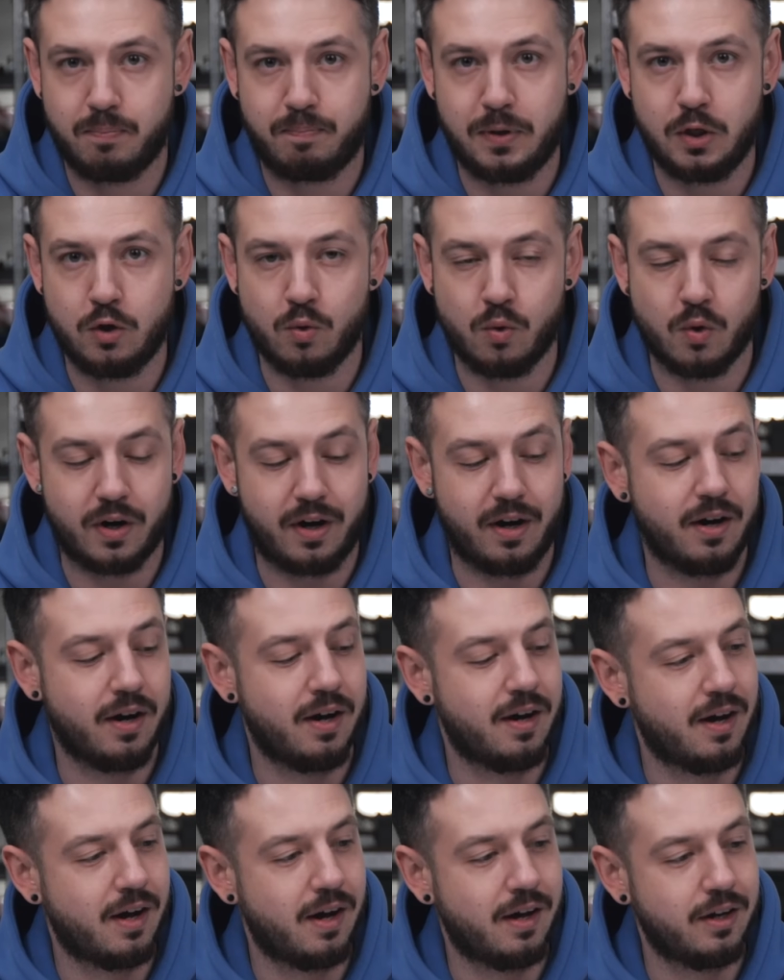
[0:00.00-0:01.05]
pure,
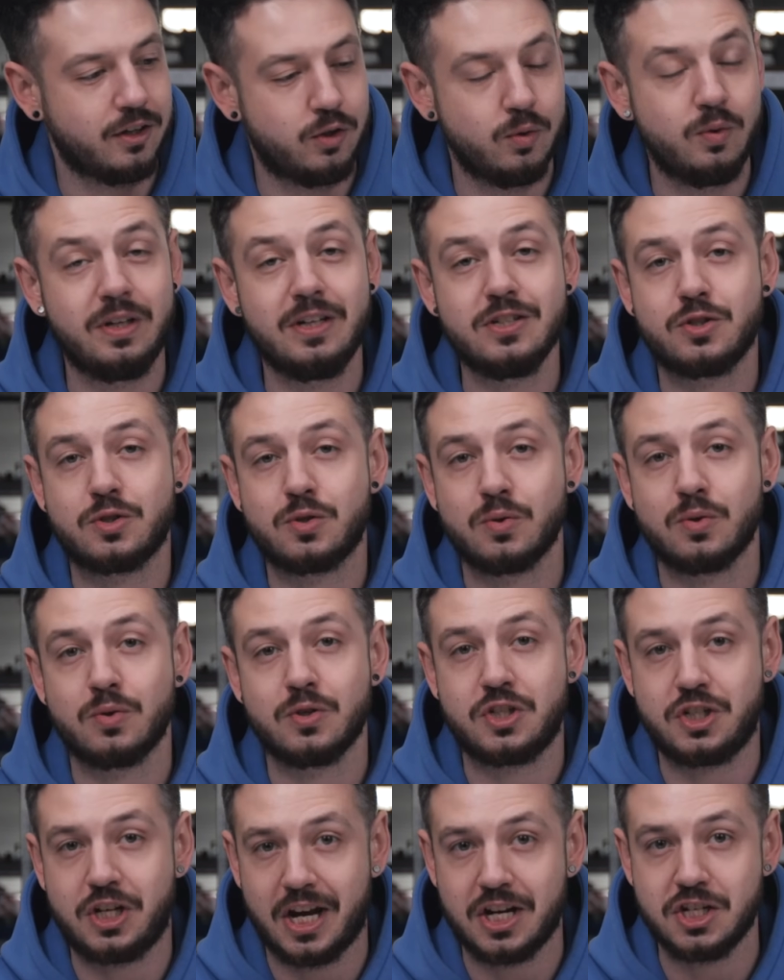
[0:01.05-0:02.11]
uh, you need to
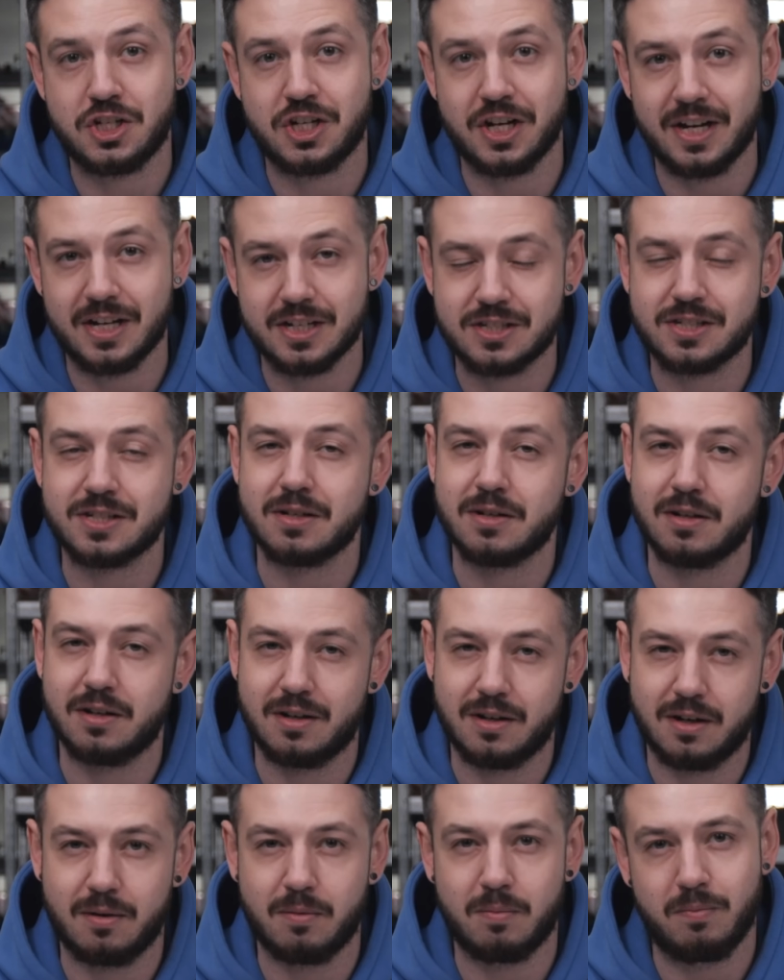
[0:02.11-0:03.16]
change it
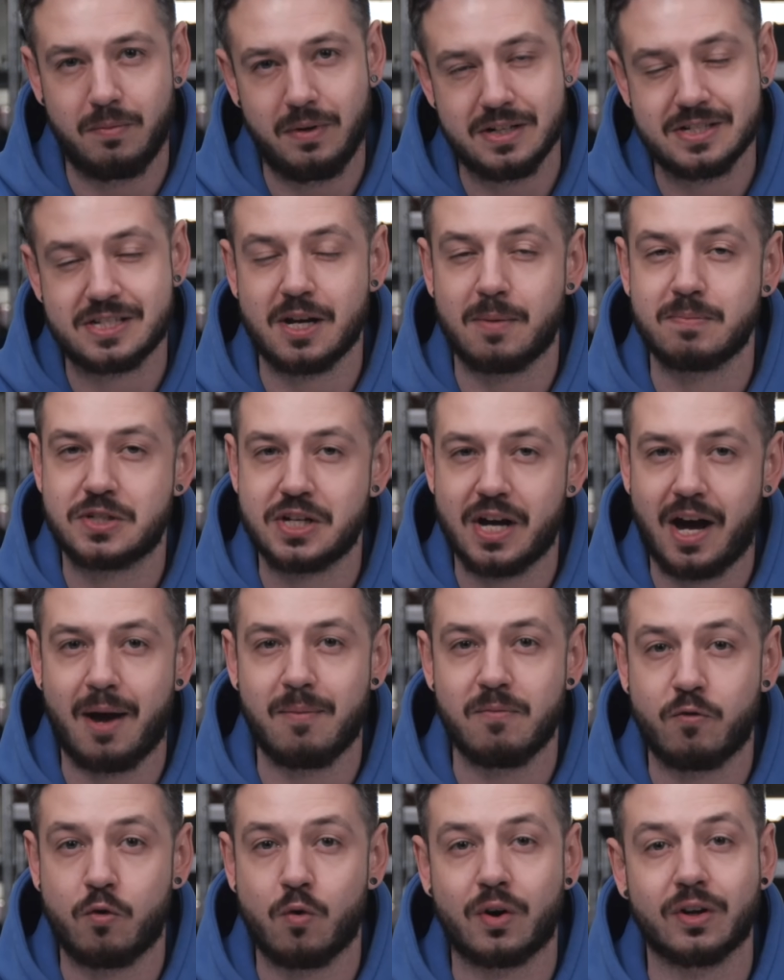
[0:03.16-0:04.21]
uh, in some
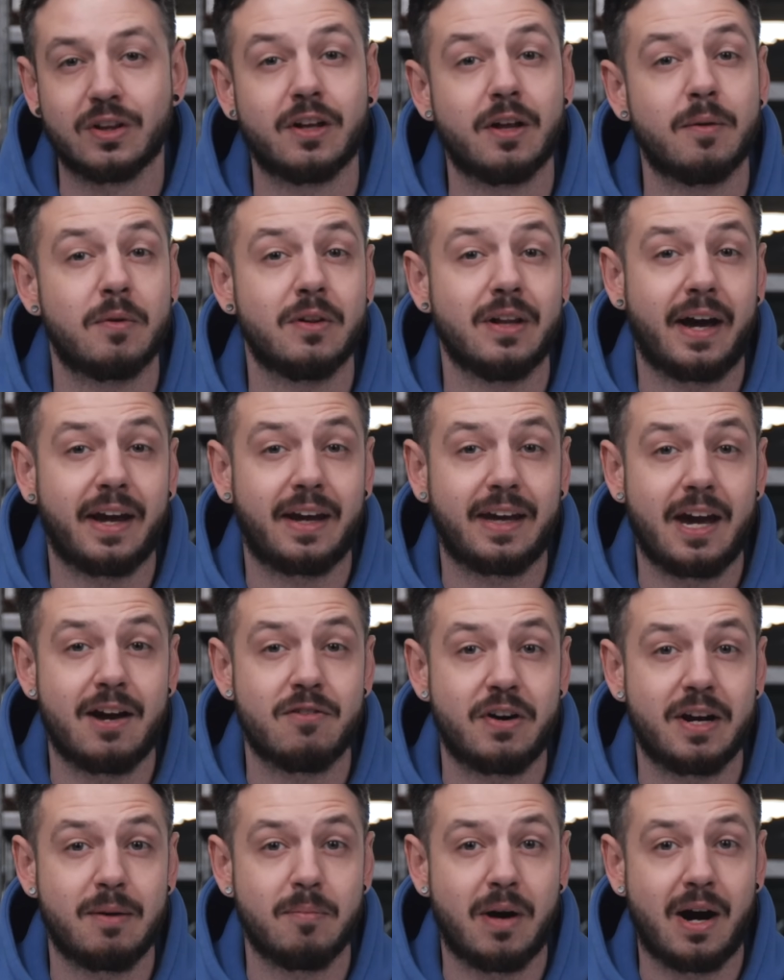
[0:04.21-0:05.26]
time for like
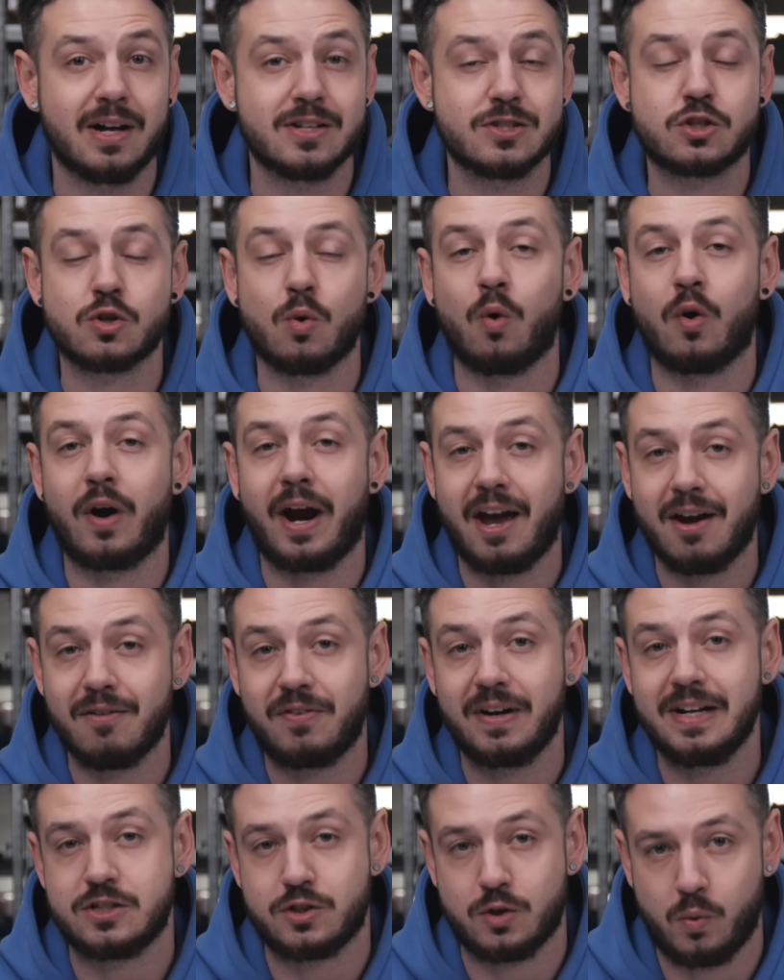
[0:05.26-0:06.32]
every month or
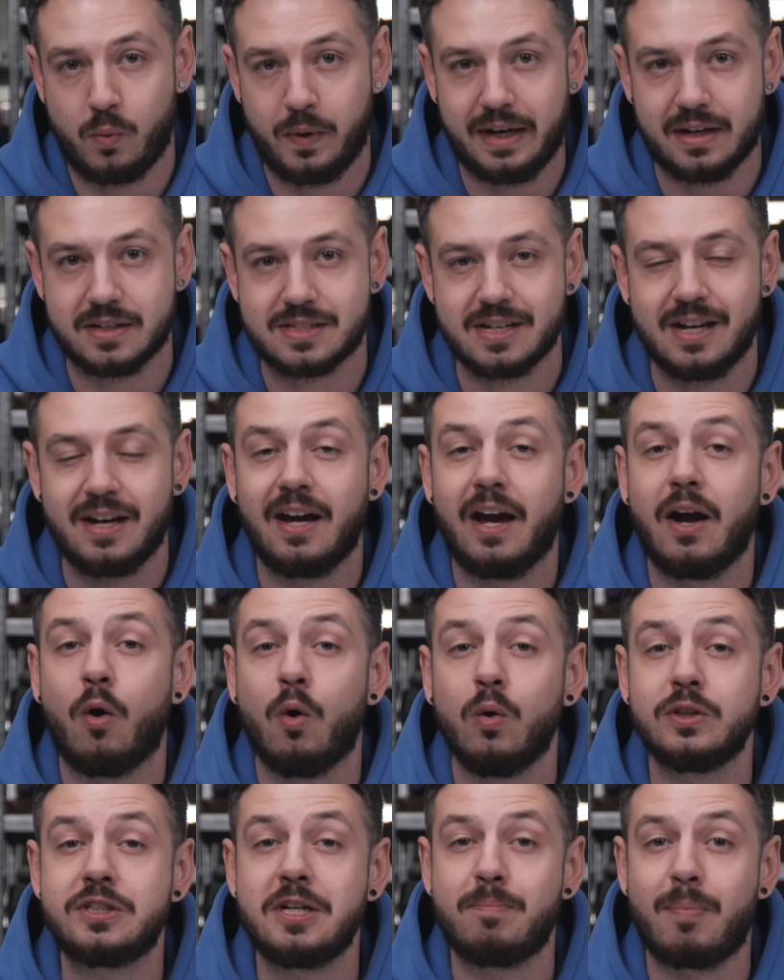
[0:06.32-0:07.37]
every two weeks.
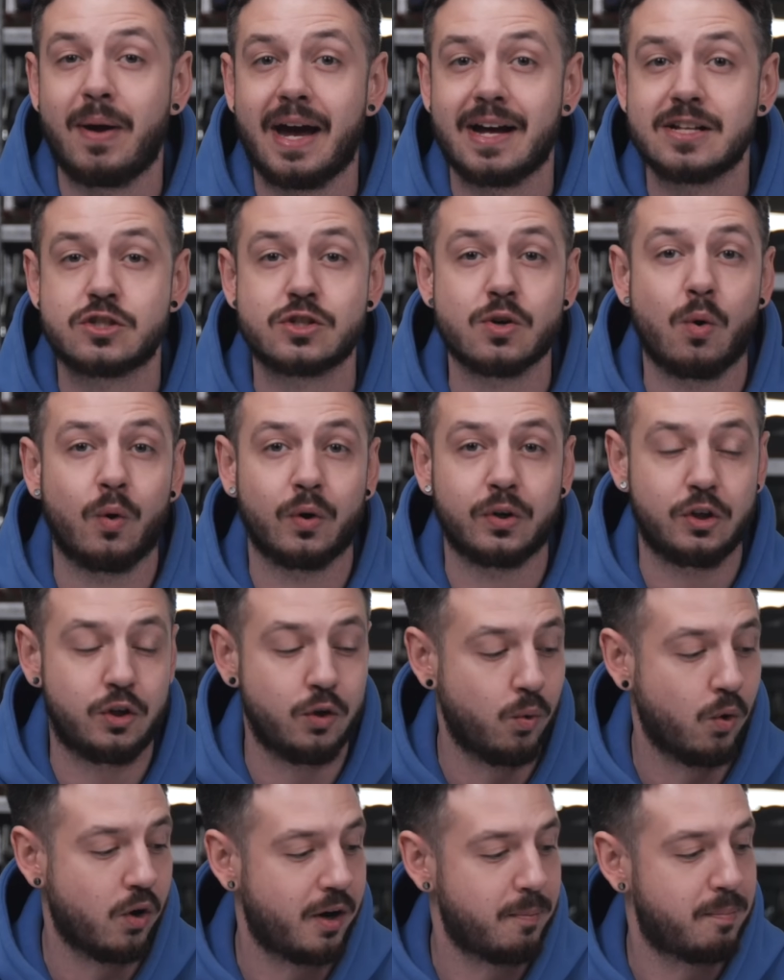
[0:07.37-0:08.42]
All depends on
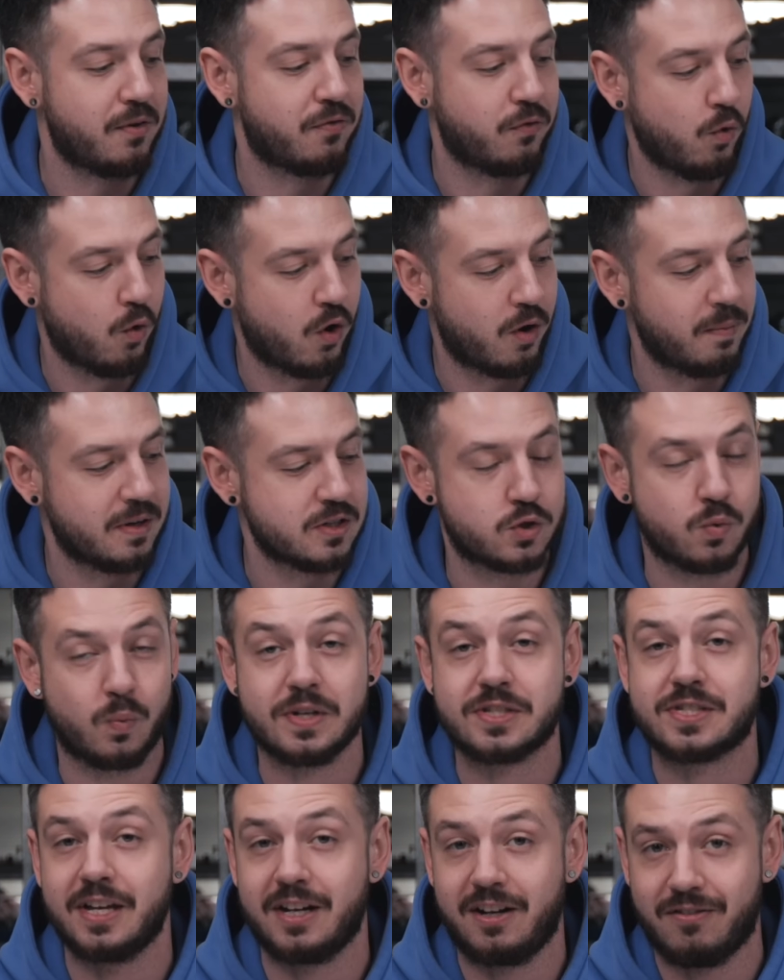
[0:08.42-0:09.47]
your performance
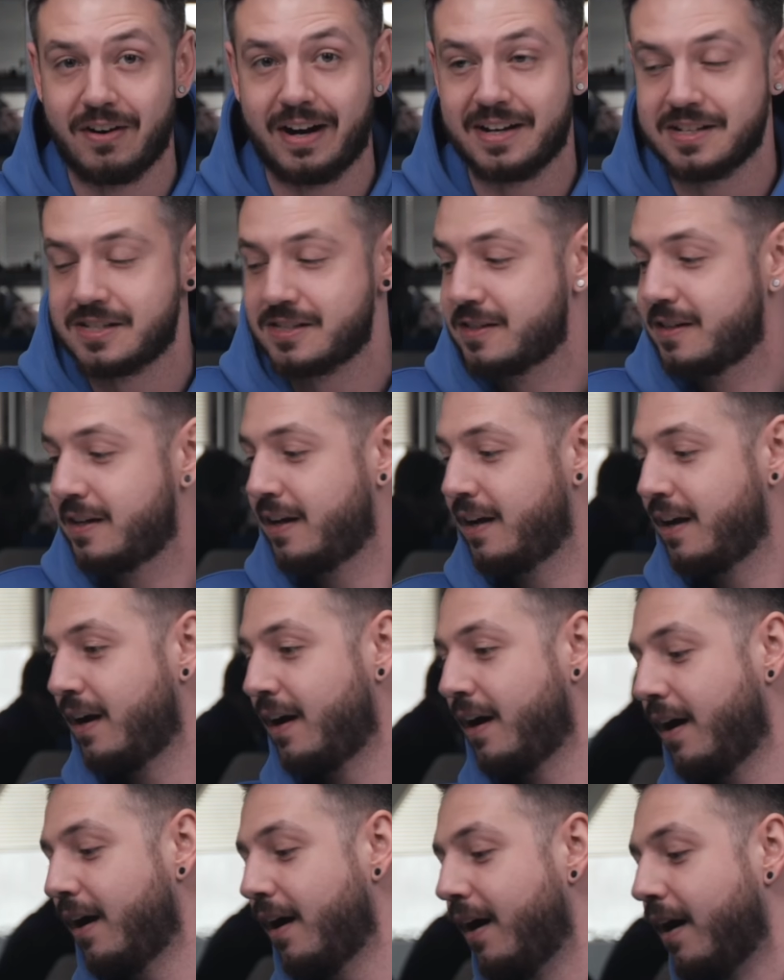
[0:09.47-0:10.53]
with the device.
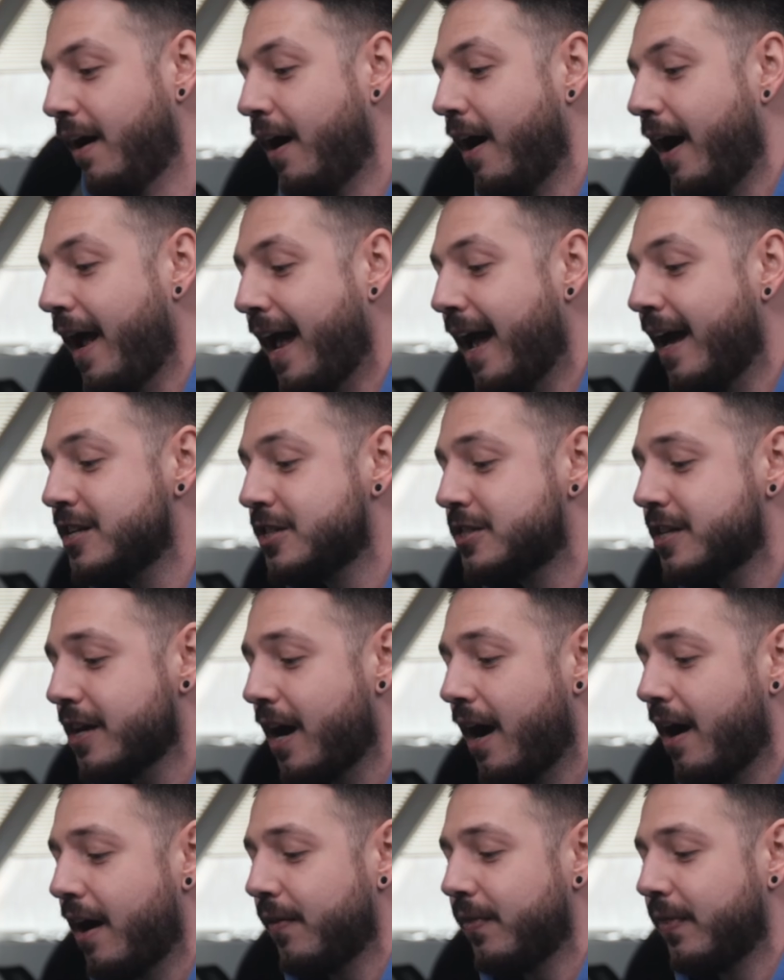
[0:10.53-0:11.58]
Uh, and
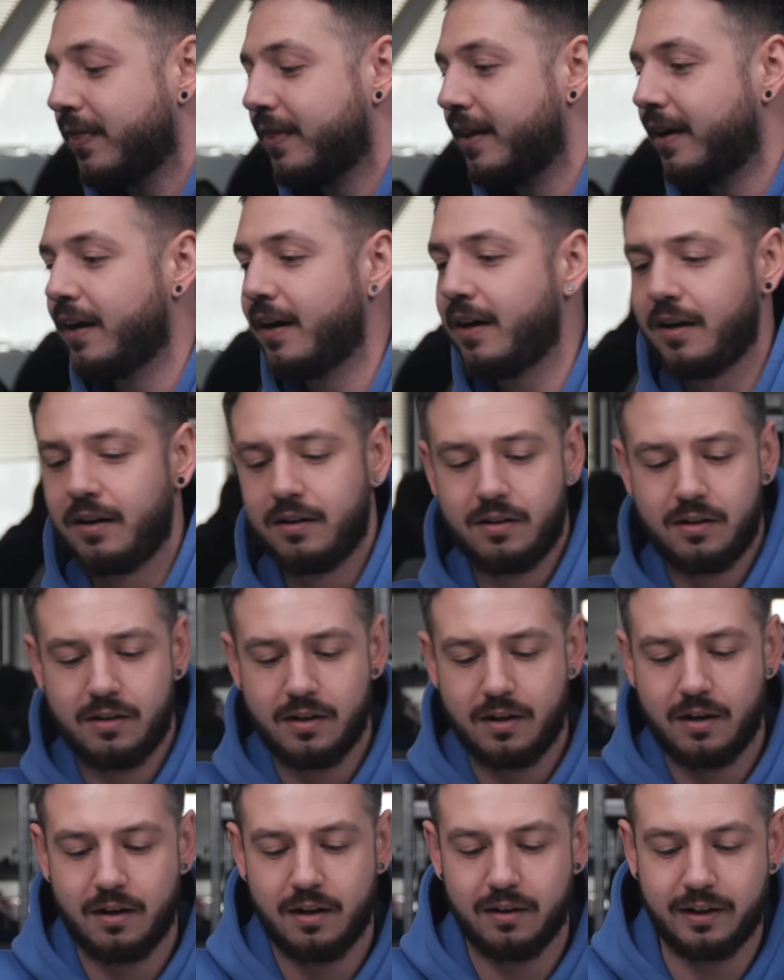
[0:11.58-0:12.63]
the
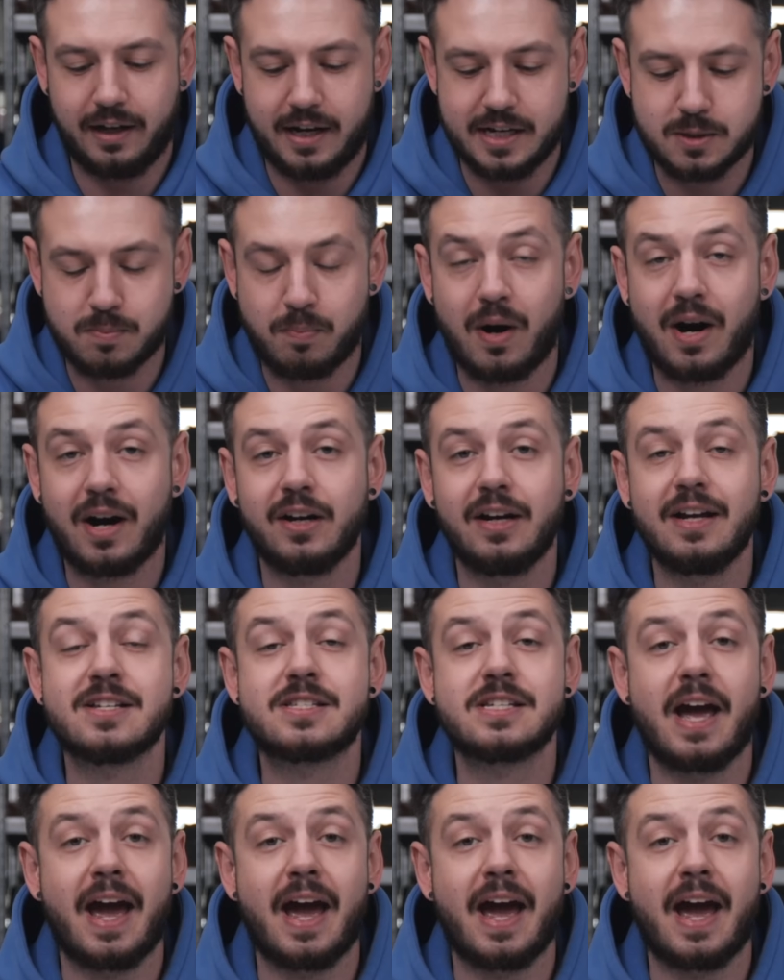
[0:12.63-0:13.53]
Last part is